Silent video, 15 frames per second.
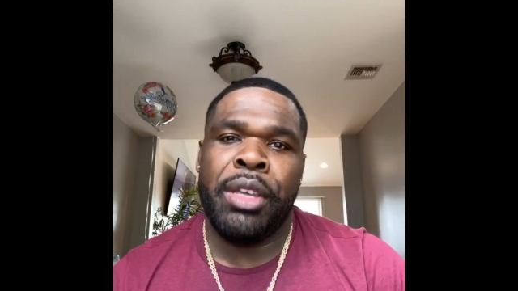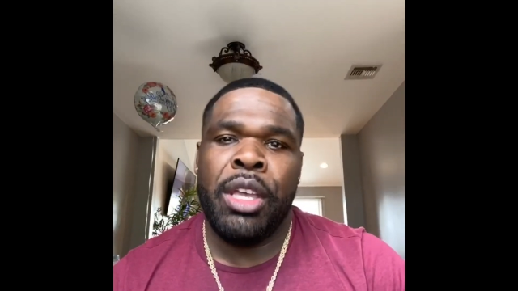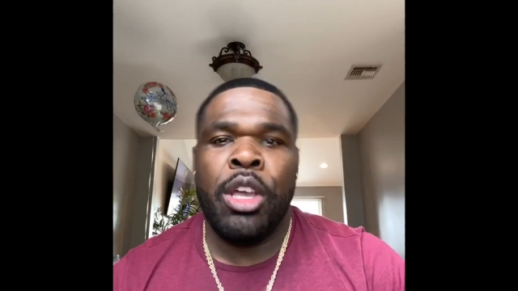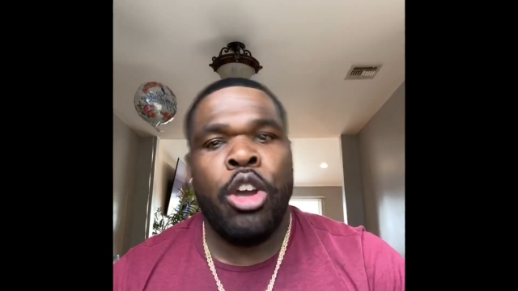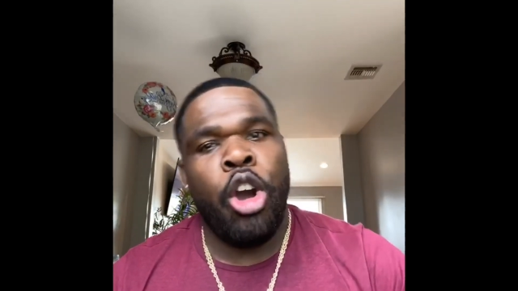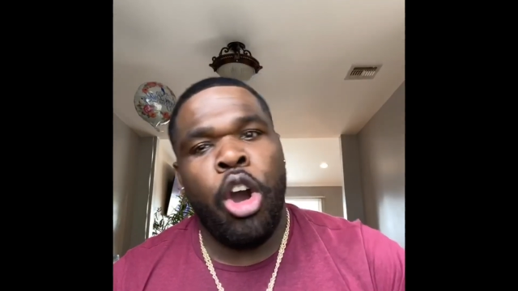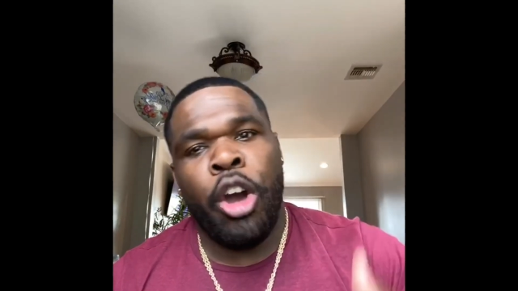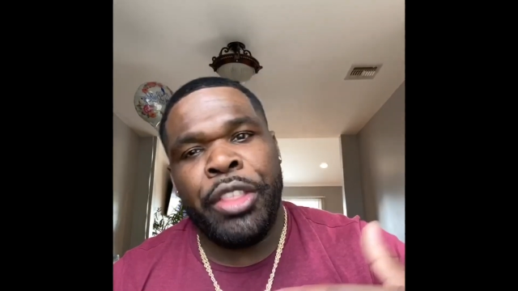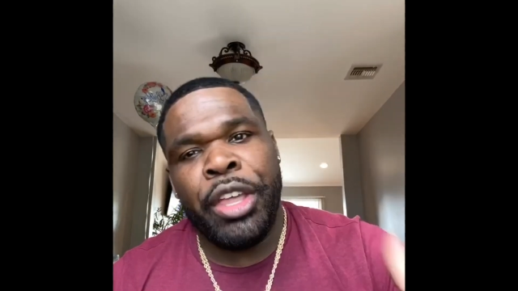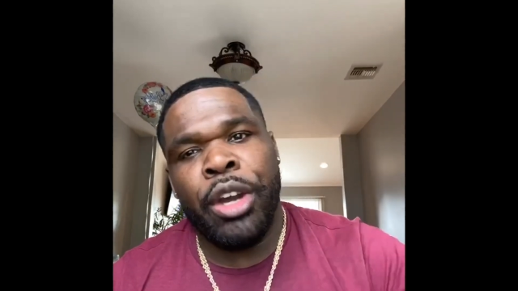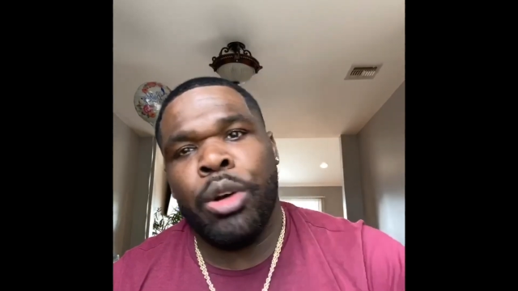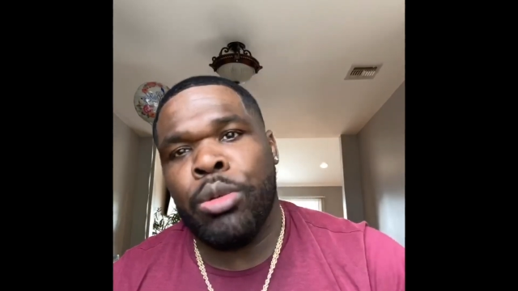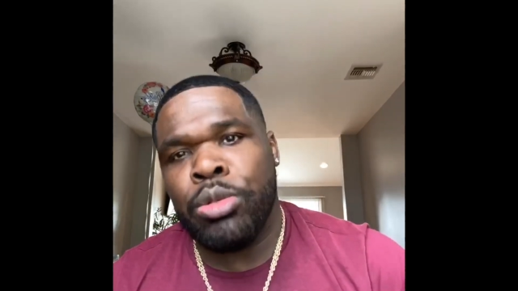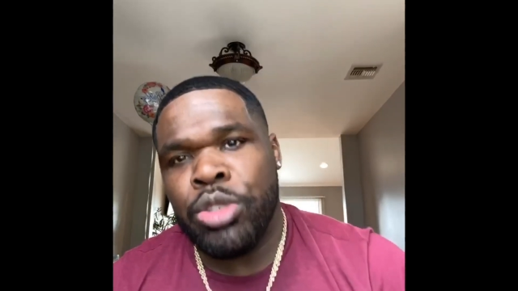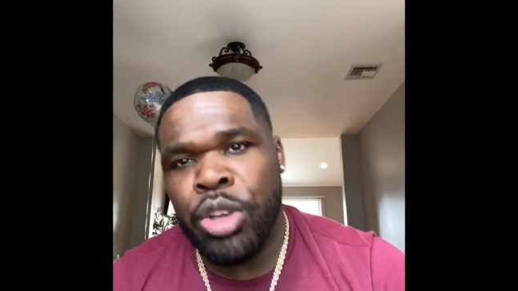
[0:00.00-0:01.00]
or their
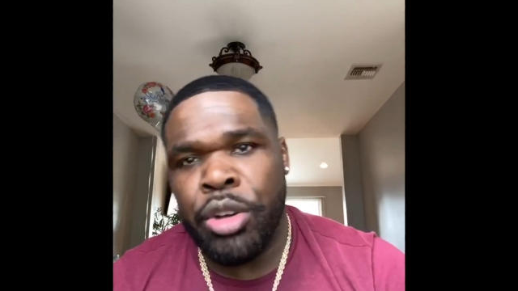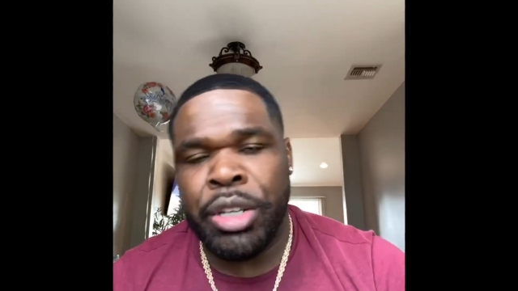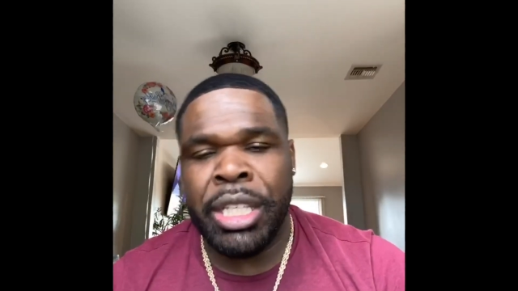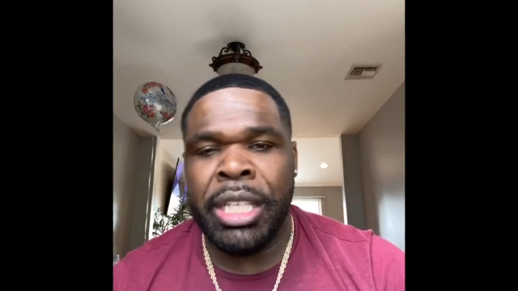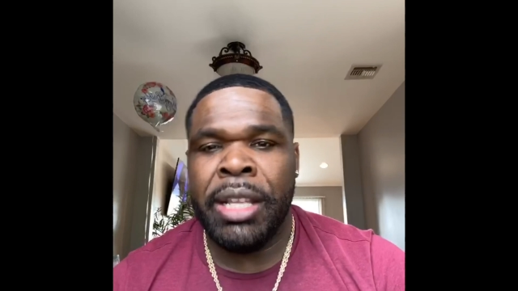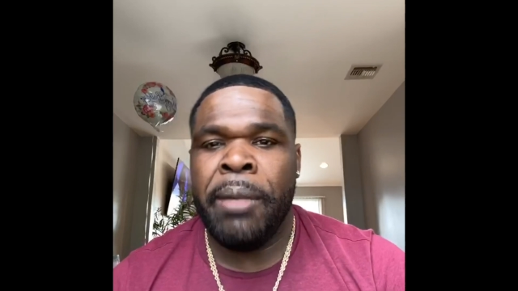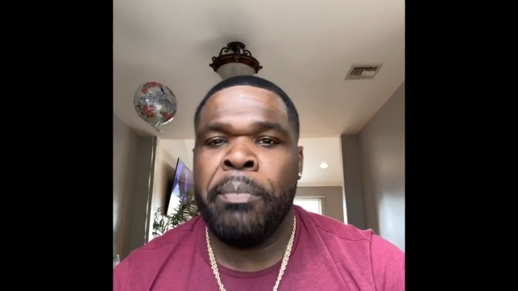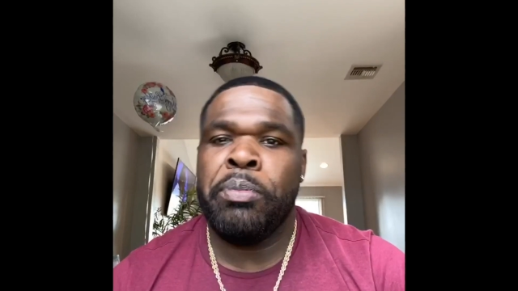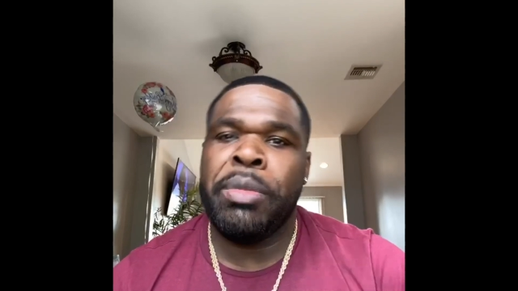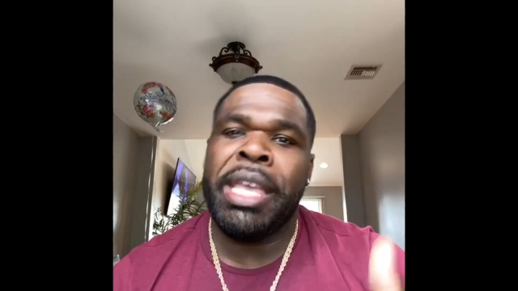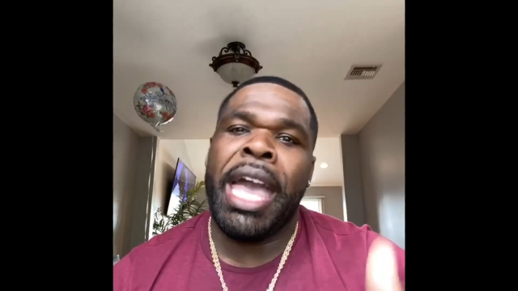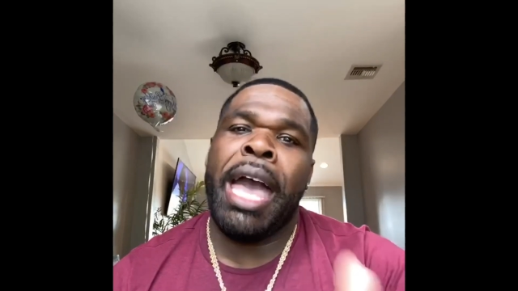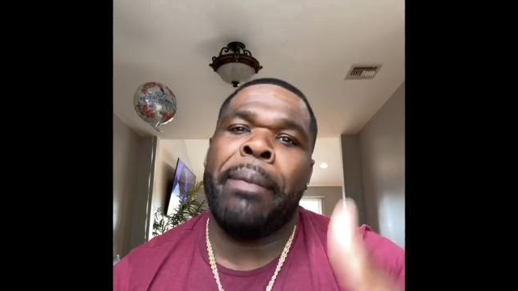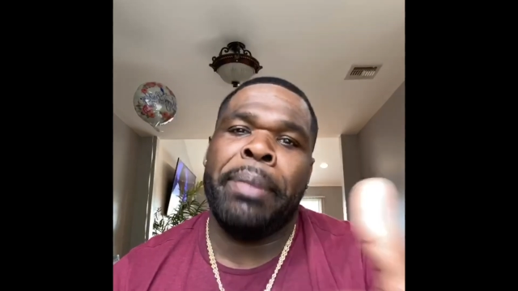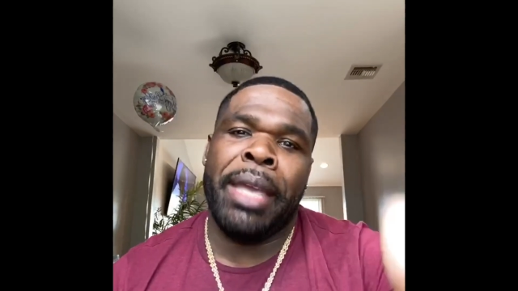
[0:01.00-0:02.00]
own journey be
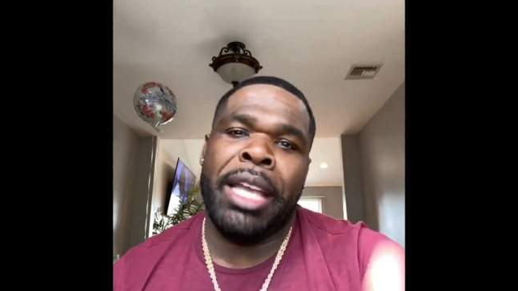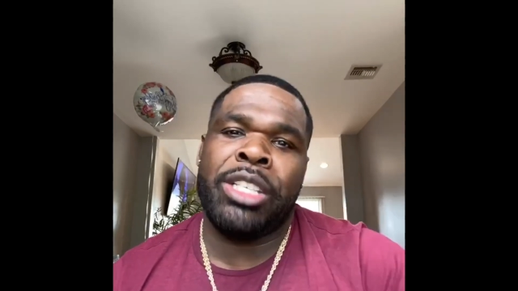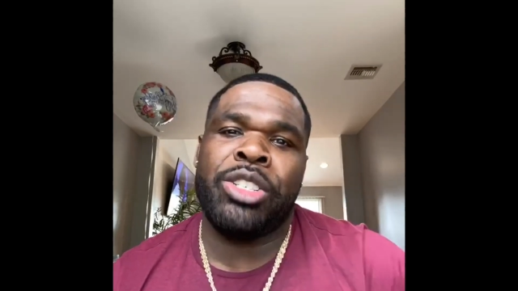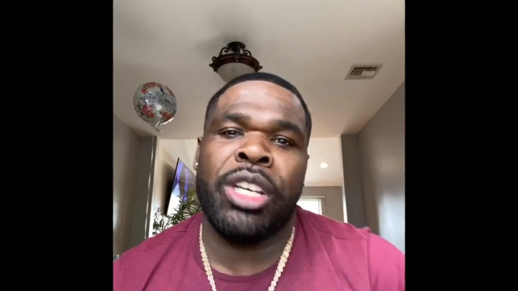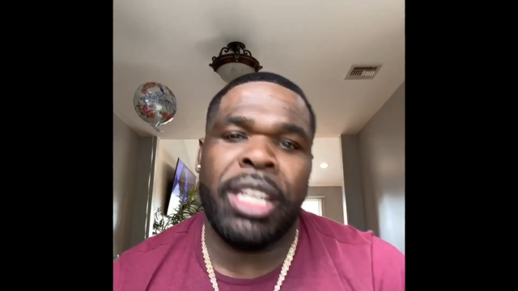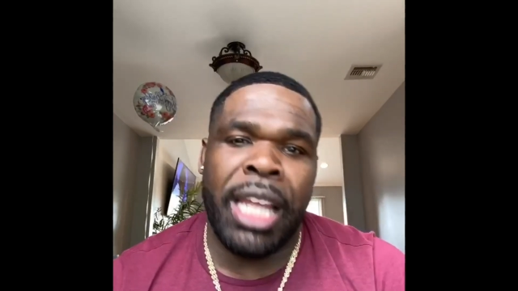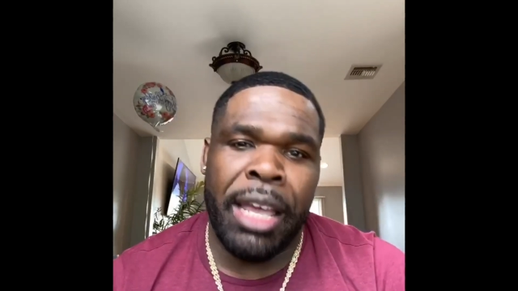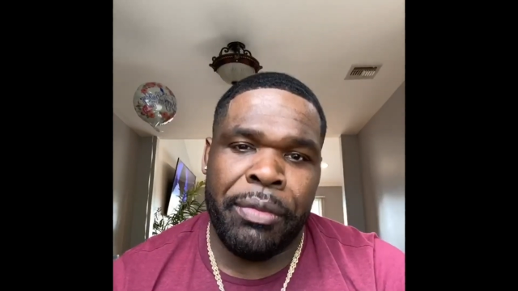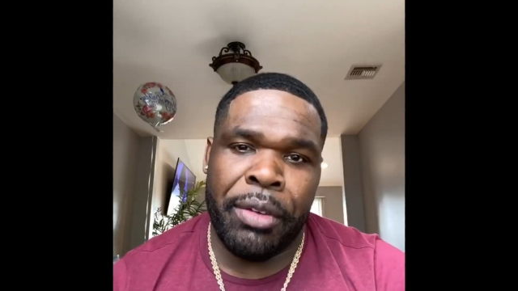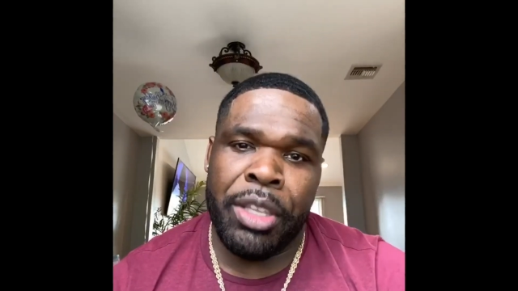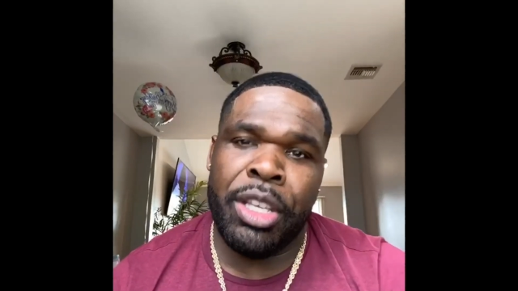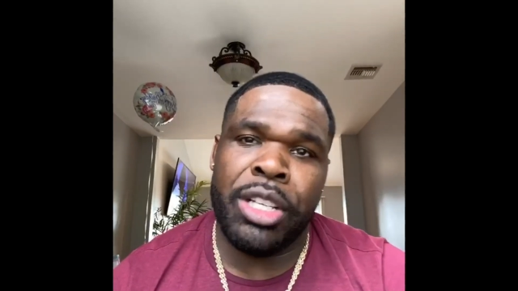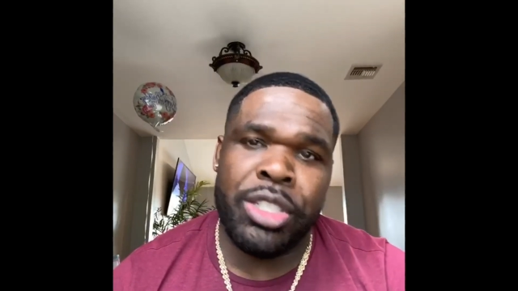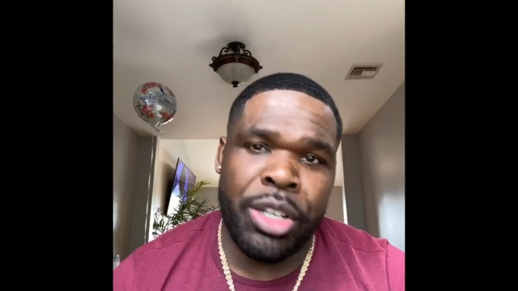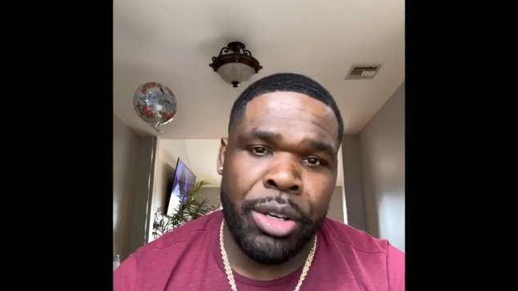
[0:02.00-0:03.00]
happy at your life and
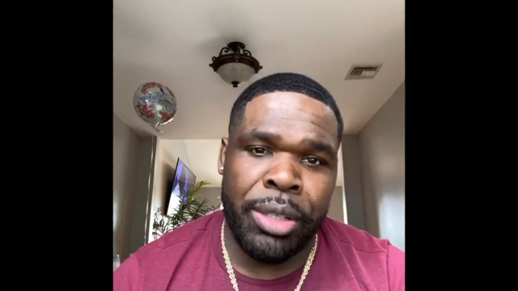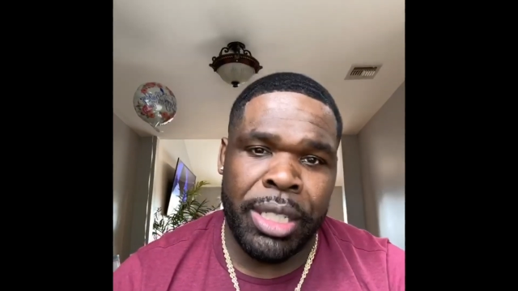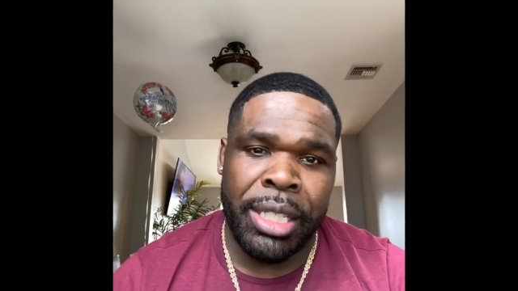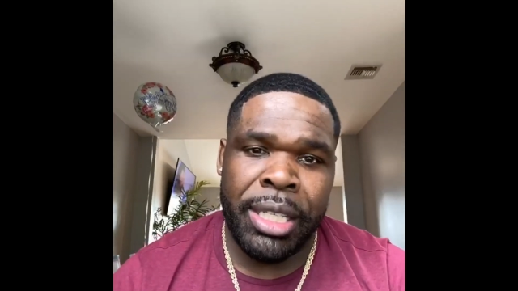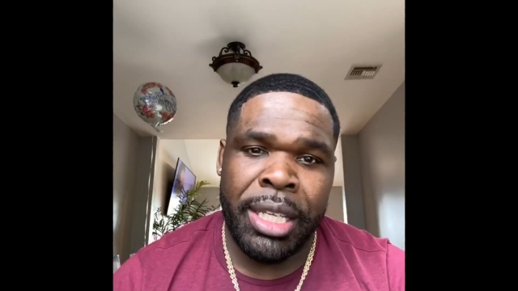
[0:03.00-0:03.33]
your journey?